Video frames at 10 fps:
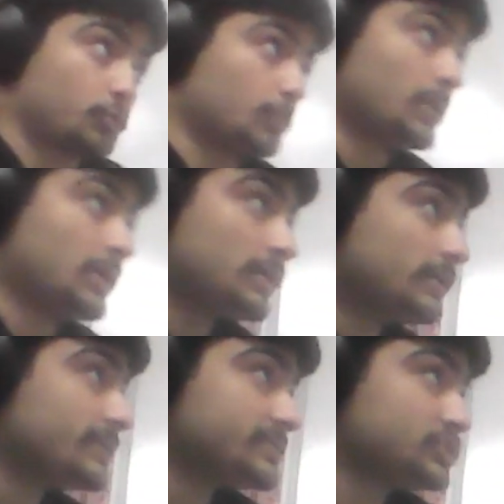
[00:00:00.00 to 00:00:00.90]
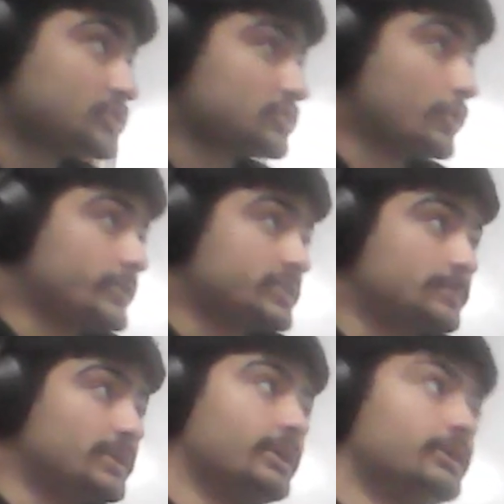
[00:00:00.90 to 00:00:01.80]
rule is just going
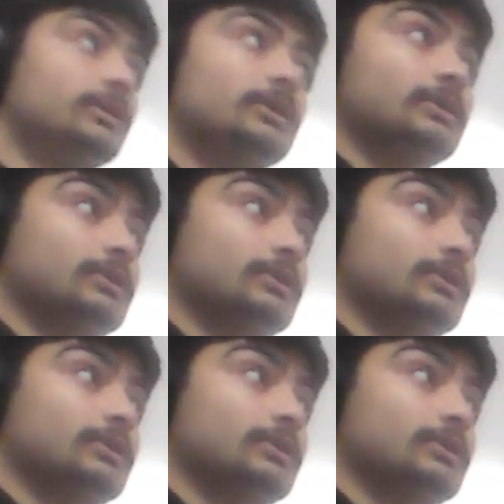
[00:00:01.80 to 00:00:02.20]
to be